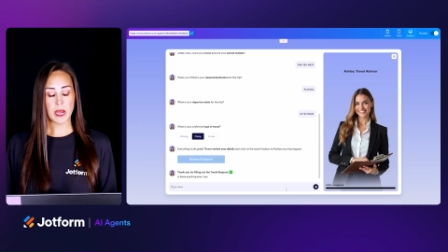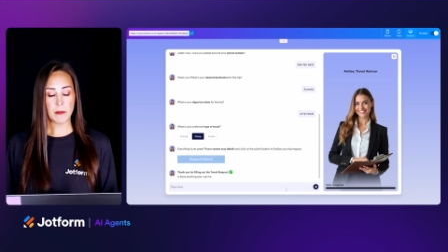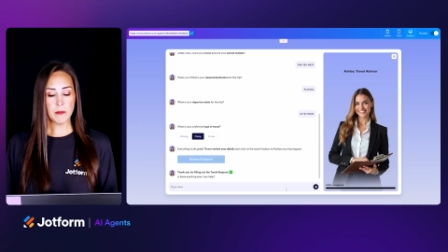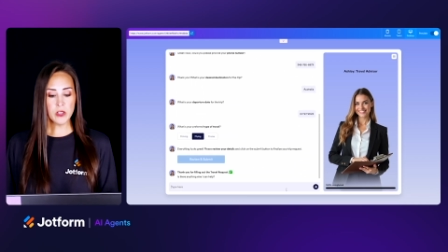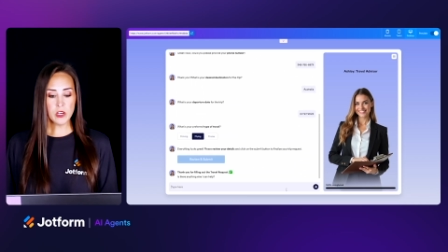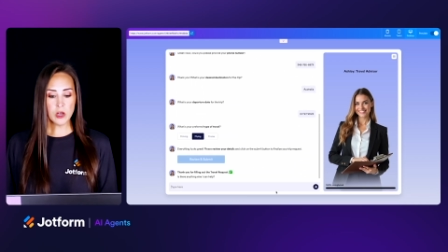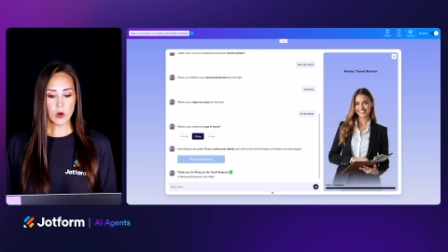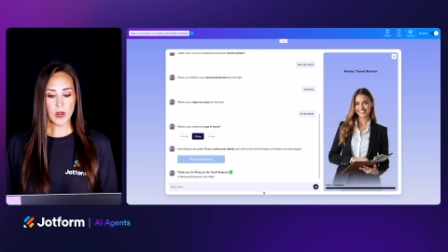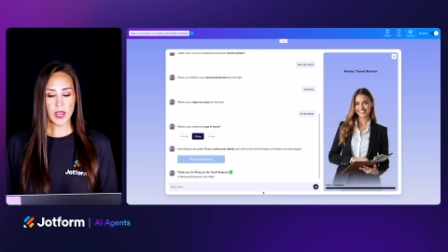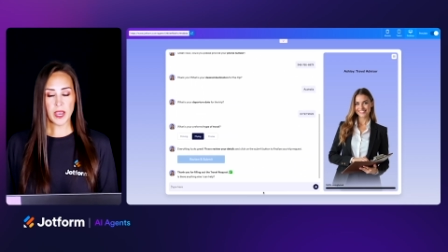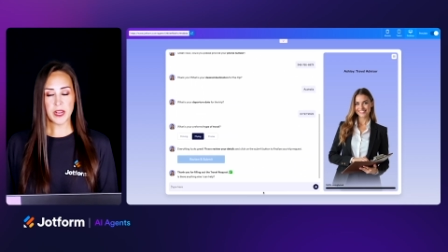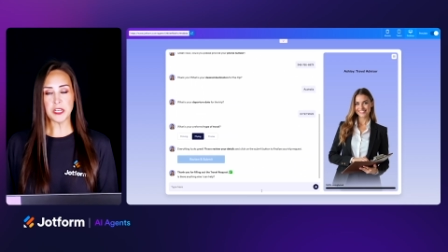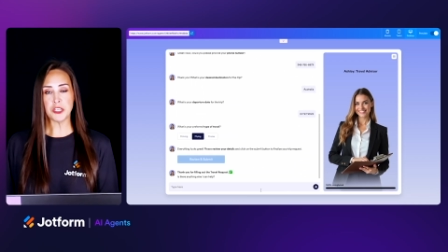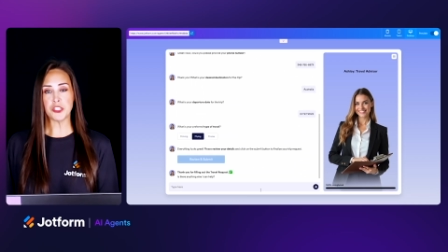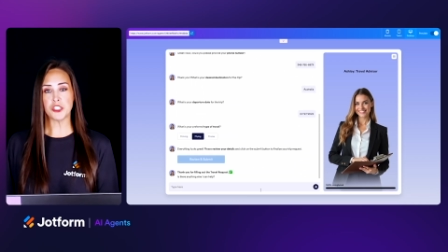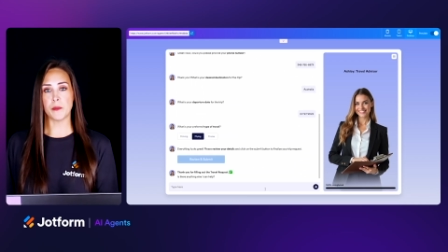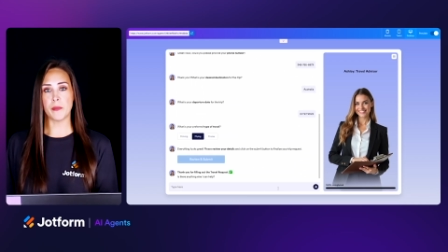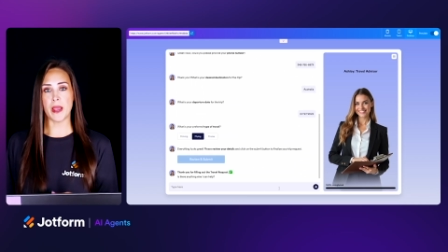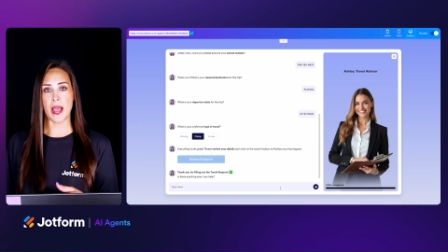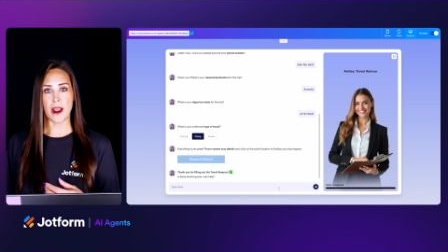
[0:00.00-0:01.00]
but I'm gonna go ahead
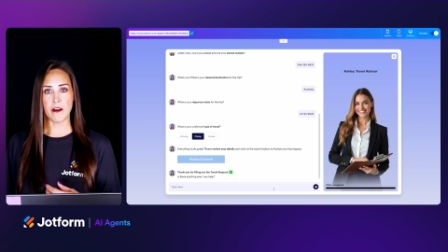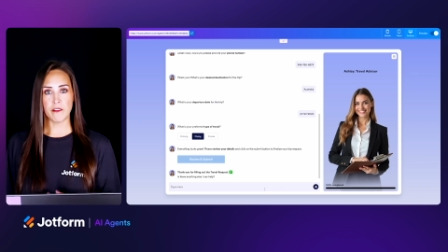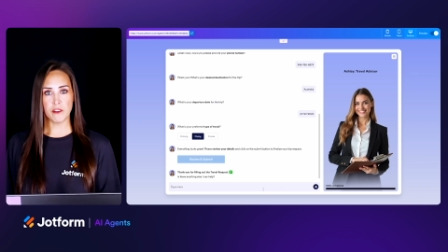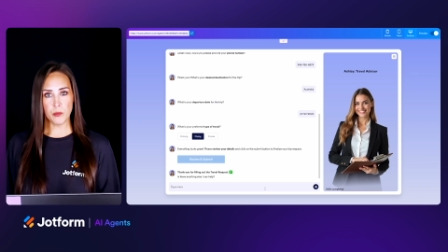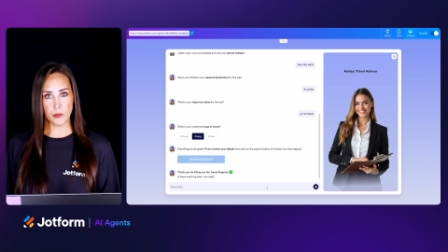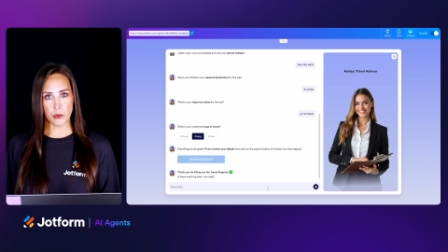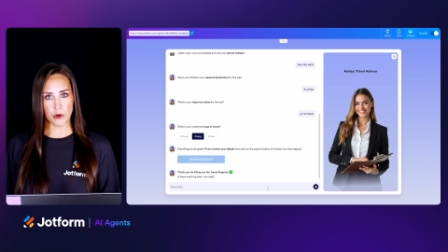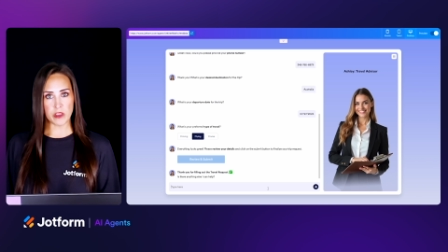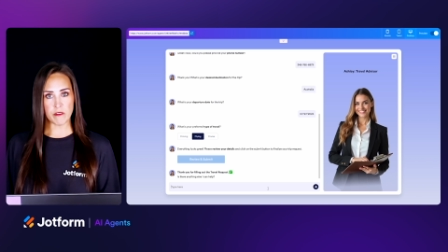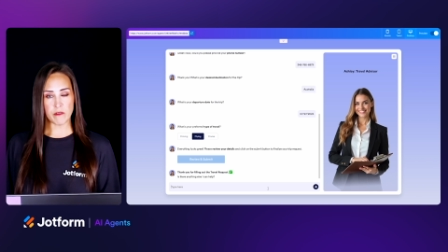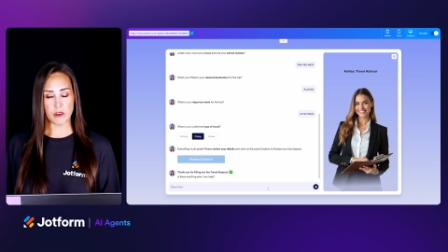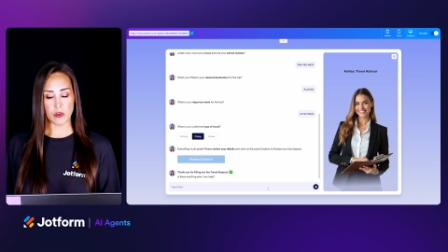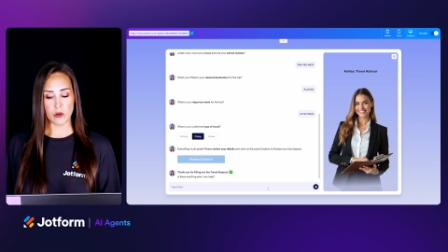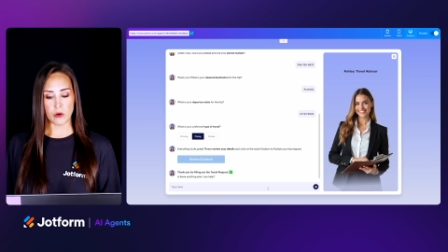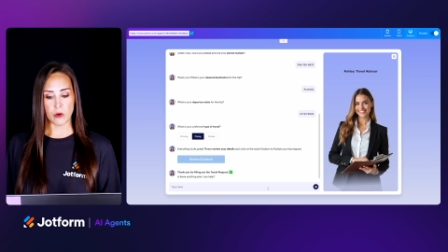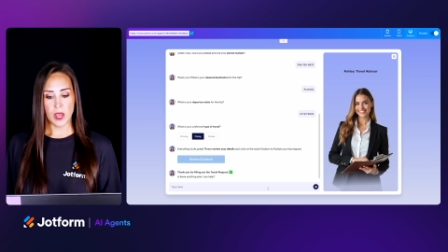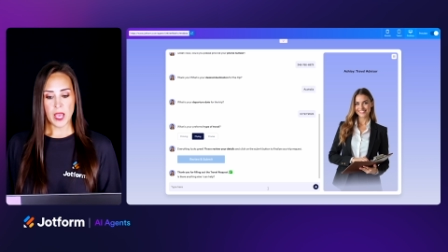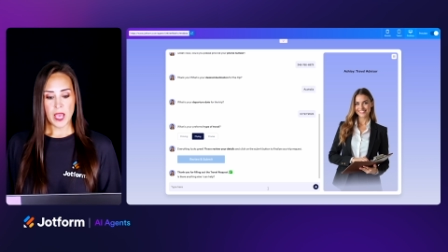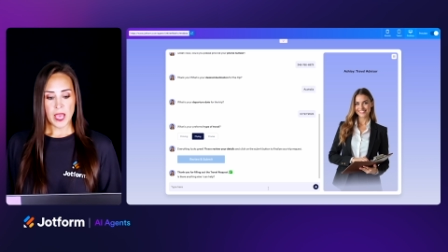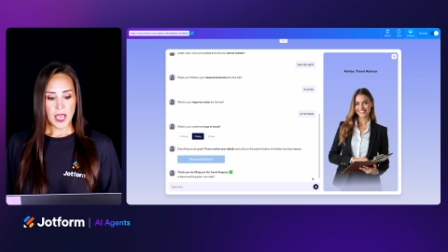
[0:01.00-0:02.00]
and jump out of the
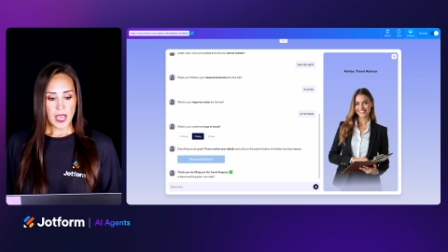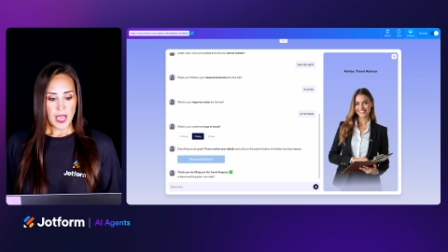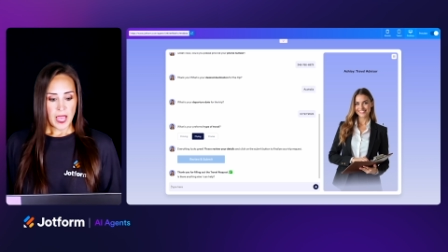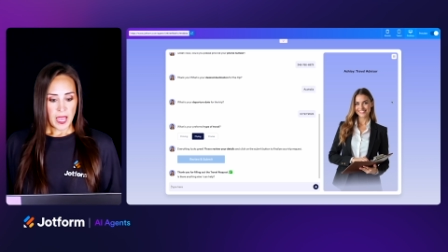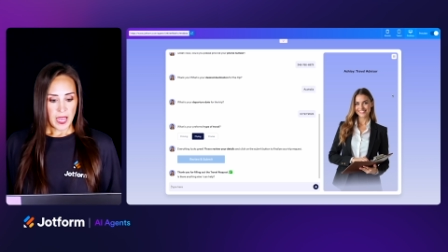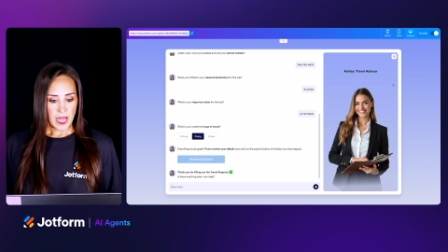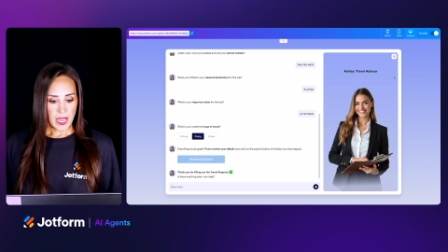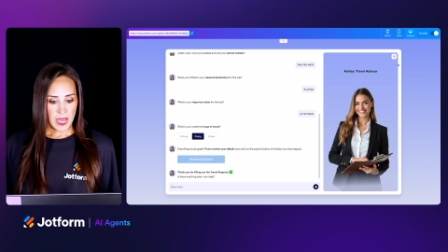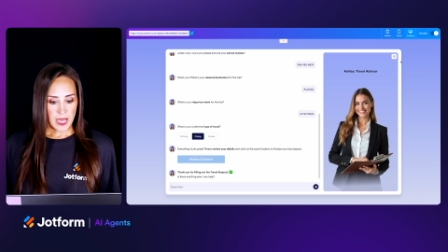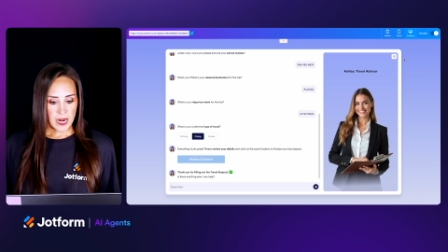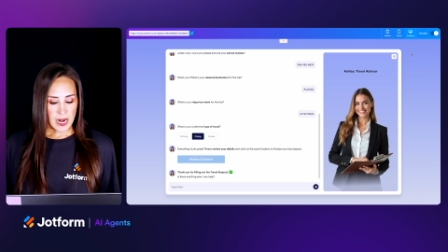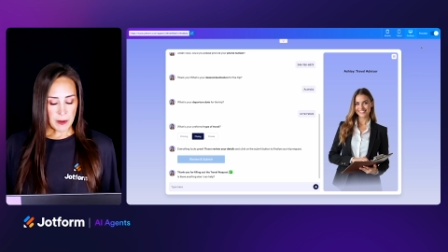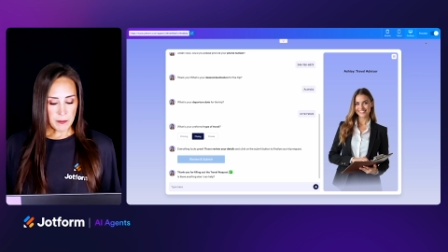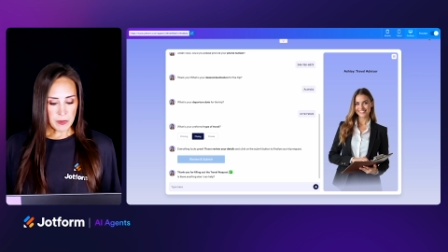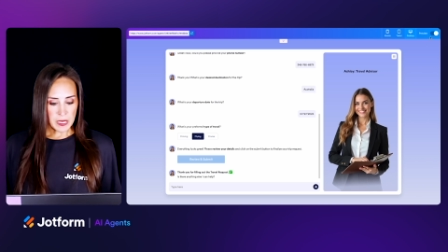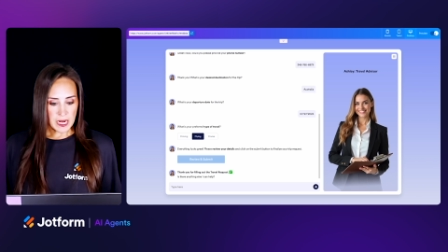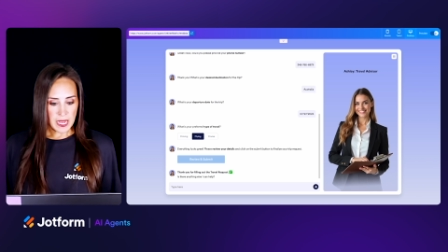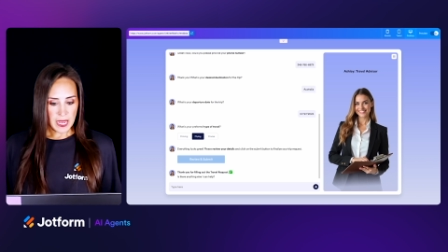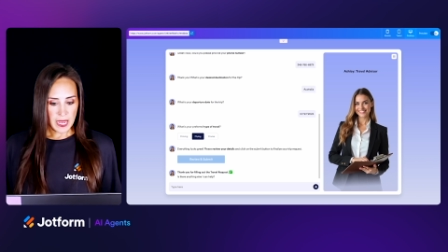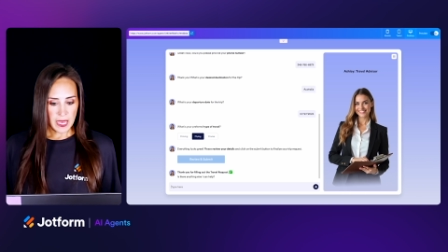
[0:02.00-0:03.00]
preview and
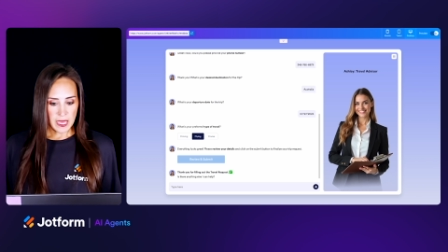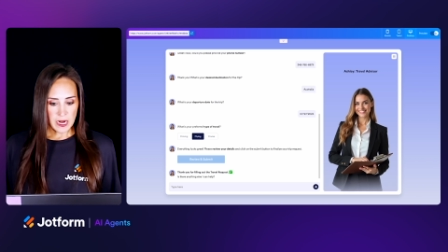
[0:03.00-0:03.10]
I'm gonna